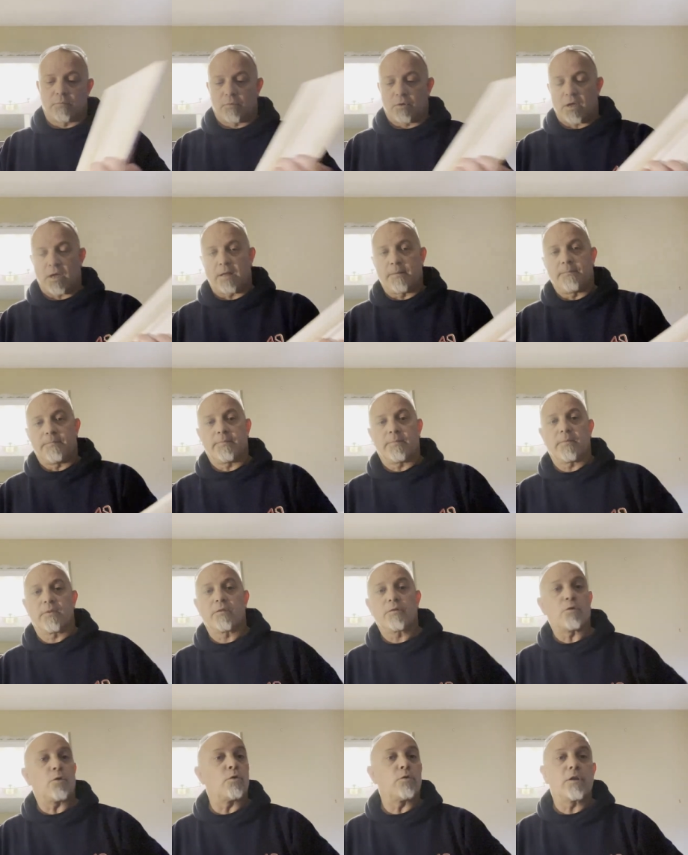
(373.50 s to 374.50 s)
Okay,
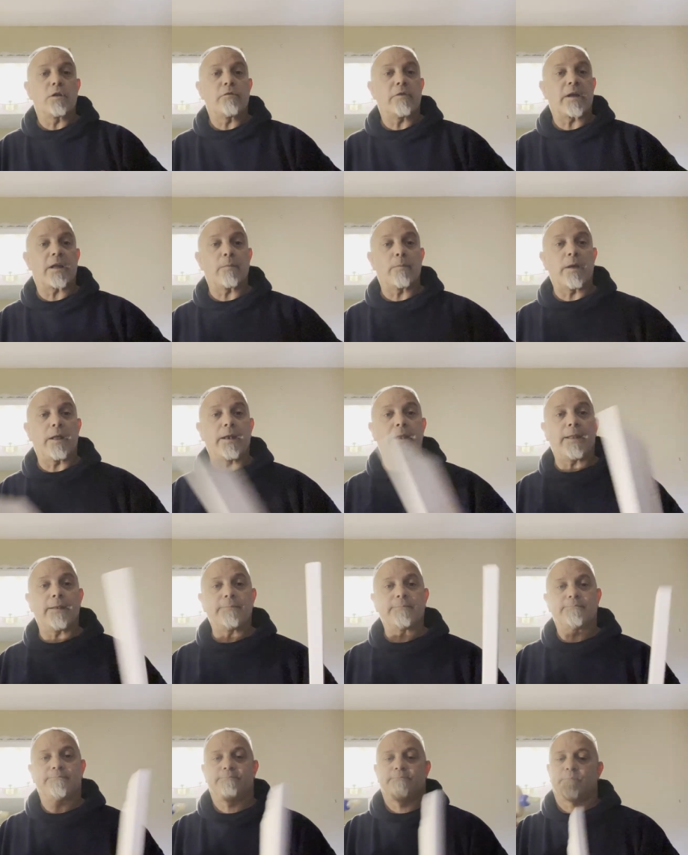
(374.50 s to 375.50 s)
totally recommend it.
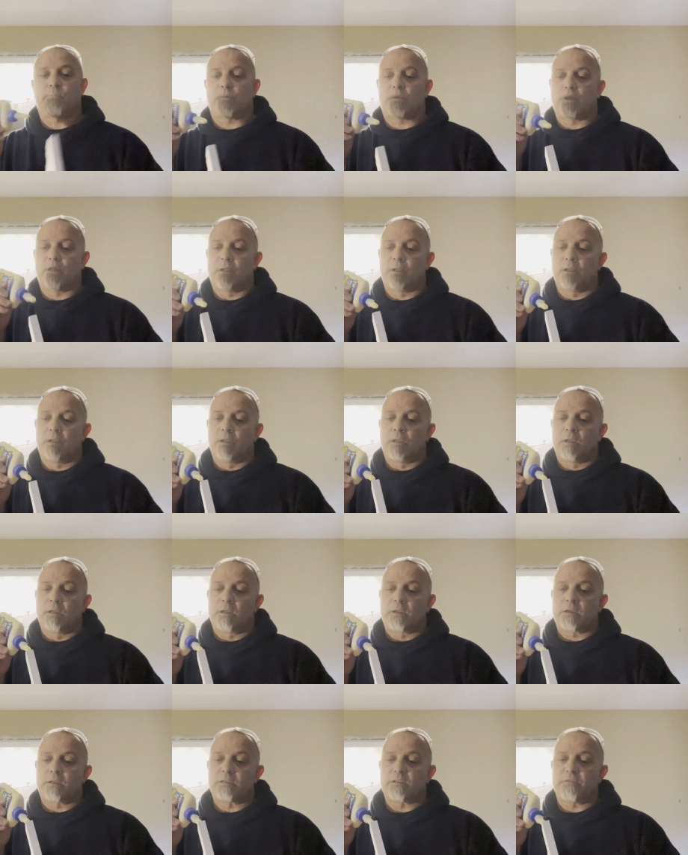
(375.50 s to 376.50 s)

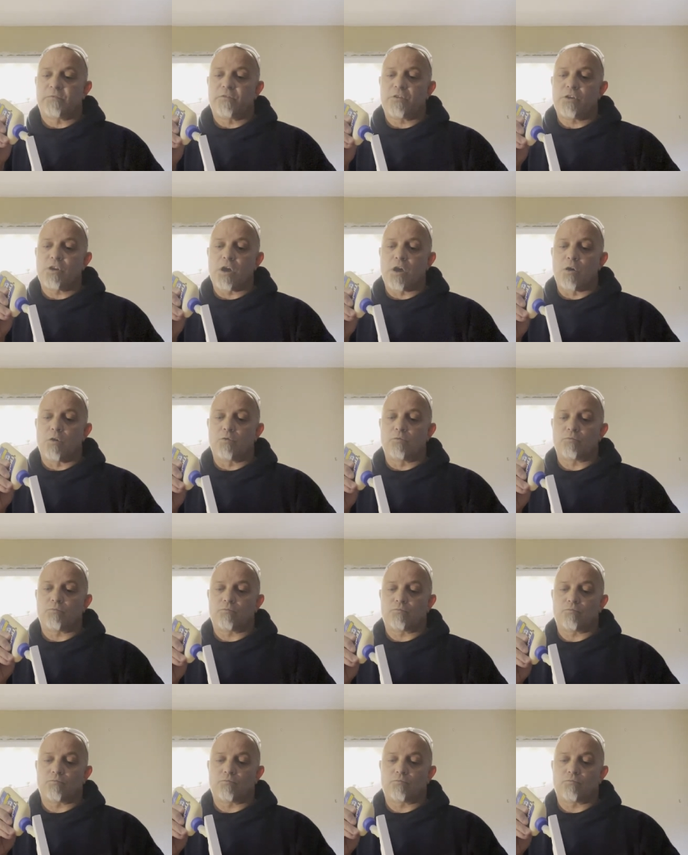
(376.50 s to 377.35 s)
Because if you don't,